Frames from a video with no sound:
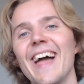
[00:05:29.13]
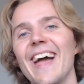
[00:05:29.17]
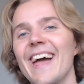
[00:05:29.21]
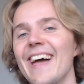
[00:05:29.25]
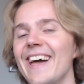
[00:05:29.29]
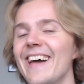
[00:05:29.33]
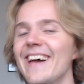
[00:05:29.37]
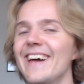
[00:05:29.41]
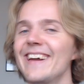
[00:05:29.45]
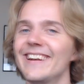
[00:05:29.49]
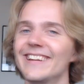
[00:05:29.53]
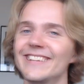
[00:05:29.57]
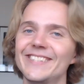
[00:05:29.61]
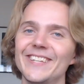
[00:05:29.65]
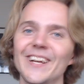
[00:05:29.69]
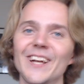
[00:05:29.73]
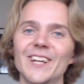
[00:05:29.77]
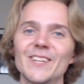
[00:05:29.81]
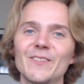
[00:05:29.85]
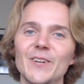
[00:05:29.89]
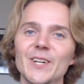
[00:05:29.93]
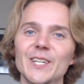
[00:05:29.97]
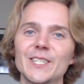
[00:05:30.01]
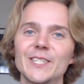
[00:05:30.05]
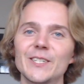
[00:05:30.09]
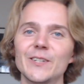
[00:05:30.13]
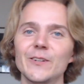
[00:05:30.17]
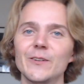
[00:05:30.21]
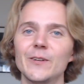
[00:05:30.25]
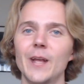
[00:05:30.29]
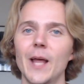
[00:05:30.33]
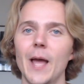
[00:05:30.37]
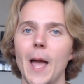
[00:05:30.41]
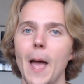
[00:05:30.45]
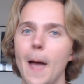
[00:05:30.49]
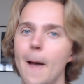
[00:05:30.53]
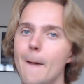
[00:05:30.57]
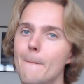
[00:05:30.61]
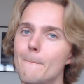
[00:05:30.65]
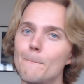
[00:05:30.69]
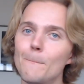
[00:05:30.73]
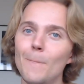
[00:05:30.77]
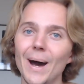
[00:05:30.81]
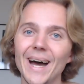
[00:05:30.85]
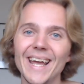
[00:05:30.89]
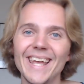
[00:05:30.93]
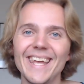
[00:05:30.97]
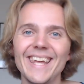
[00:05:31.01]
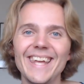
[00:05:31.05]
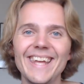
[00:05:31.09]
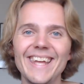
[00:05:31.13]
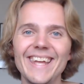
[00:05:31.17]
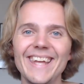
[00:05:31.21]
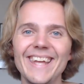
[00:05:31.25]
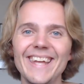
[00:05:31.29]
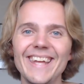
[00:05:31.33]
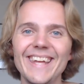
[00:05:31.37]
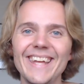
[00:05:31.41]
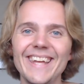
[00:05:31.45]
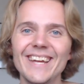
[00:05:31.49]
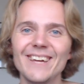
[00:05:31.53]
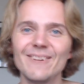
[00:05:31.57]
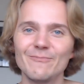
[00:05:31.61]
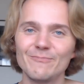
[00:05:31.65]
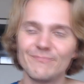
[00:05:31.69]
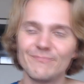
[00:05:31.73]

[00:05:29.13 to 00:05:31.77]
and I'll see you guys very soon. Bye!